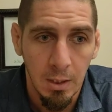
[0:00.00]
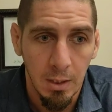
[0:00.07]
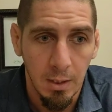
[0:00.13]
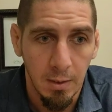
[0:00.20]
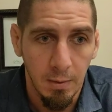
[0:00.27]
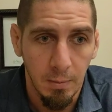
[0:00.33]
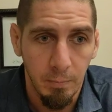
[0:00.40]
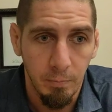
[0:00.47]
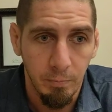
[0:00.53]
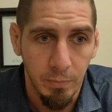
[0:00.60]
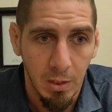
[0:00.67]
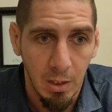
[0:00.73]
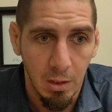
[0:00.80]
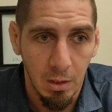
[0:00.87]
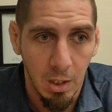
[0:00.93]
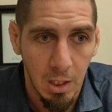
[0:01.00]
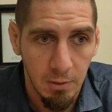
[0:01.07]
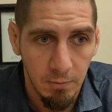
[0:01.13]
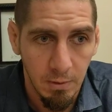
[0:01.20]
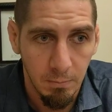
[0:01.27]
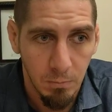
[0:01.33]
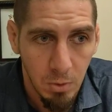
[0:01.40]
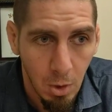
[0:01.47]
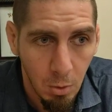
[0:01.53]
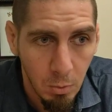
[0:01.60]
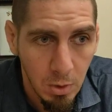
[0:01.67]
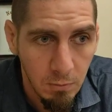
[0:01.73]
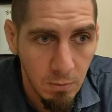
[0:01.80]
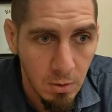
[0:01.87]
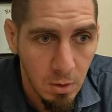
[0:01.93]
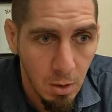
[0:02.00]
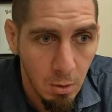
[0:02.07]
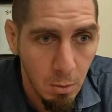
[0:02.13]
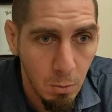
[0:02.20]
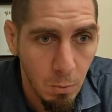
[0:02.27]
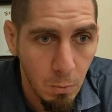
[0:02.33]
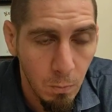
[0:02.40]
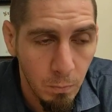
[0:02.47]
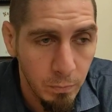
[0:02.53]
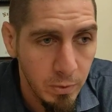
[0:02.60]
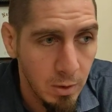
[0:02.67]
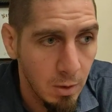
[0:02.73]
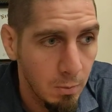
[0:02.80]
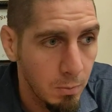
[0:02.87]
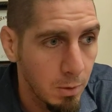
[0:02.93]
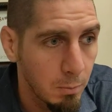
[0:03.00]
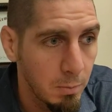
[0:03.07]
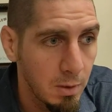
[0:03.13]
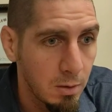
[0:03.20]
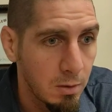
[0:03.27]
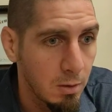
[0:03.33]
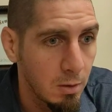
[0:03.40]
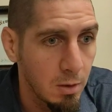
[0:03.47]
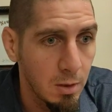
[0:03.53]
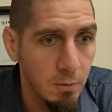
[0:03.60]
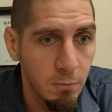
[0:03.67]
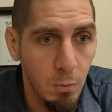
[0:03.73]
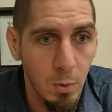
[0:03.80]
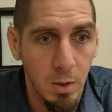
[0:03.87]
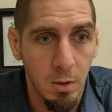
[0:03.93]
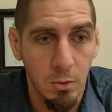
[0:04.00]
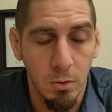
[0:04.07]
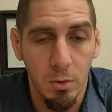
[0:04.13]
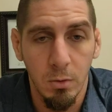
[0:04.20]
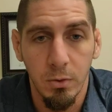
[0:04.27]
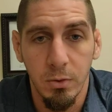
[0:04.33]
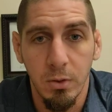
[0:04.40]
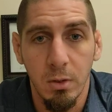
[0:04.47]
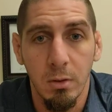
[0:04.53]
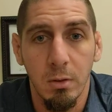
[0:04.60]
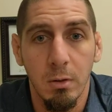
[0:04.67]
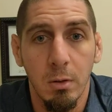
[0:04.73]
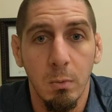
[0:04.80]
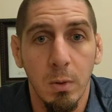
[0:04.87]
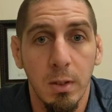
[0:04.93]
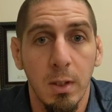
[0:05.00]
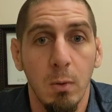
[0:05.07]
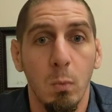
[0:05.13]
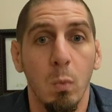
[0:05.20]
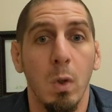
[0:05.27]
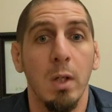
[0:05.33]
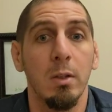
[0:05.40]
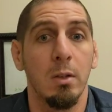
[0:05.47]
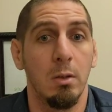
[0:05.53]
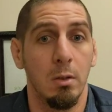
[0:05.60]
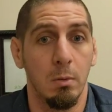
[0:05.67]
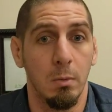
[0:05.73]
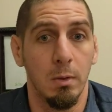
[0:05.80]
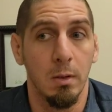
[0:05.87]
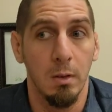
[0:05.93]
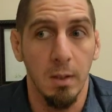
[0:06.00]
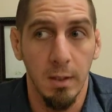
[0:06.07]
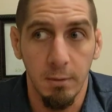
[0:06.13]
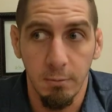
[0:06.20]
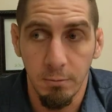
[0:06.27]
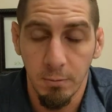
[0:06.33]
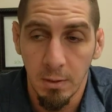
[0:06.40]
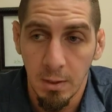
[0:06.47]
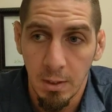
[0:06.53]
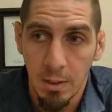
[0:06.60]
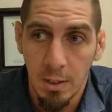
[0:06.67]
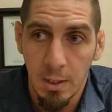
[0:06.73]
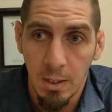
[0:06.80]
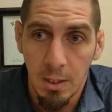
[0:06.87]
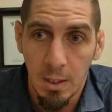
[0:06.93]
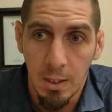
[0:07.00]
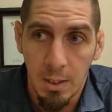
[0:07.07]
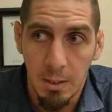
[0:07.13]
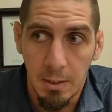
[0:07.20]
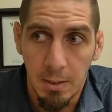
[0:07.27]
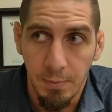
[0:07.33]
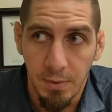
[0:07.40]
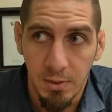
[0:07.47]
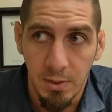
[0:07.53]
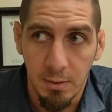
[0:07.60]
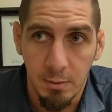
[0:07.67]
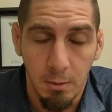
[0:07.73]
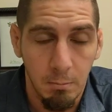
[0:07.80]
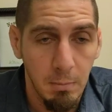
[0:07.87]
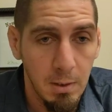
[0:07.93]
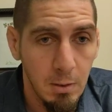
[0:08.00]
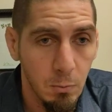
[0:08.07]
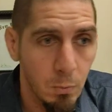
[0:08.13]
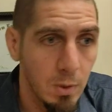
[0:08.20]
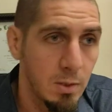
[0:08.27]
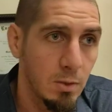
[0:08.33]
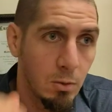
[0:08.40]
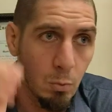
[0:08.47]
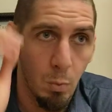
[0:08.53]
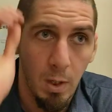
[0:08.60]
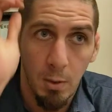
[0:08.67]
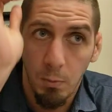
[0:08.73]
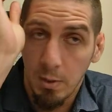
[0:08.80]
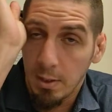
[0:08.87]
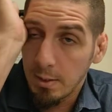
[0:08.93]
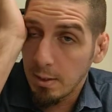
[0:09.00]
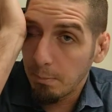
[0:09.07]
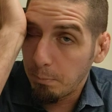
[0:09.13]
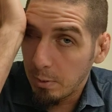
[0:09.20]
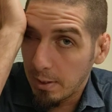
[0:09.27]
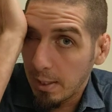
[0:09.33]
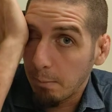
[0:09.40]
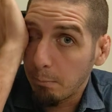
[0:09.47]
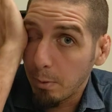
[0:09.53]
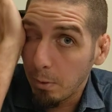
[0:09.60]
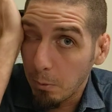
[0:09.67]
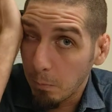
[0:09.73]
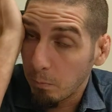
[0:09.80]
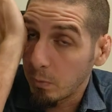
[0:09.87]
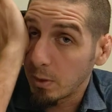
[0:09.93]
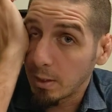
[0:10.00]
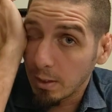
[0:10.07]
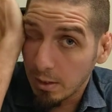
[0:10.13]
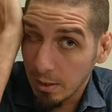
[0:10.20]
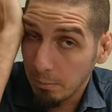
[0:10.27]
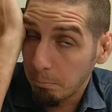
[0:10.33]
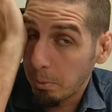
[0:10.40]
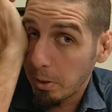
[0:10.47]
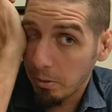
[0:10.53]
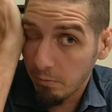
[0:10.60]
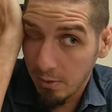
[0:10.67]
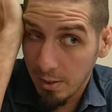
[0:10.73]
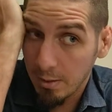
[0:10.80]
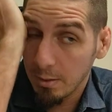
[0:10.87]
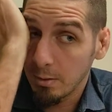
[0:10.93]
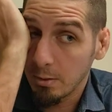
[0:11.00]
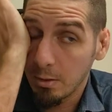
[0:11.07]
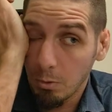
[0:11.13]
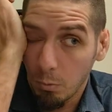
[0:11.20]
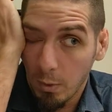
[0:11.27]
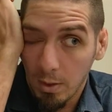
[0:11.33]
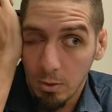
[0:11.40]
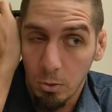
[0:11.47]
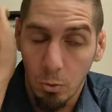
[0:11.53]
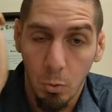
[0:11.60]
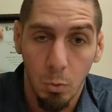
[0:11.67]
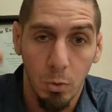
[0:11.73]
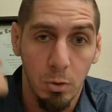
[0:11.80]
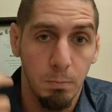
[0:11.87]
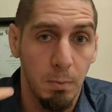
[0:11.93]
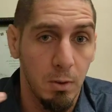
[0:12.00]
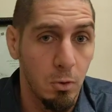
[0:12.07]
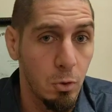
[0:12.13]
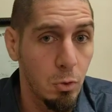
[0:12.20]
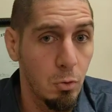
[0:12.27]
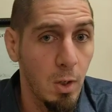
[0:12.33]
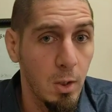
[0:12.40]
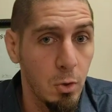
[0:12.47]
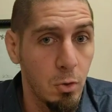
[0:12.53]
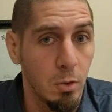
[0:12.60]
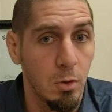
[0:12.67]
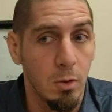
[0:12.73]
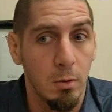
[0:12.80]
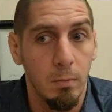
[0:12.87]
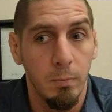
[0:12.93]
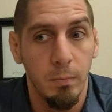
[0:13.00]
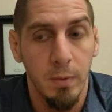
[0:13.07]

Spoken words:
A lot of them don't even know, they'll be 30, 40 years old and still don't know what they want to do with their life. I think there are many reasons why we end up in that boat, and I think part of that is the way school has been structured.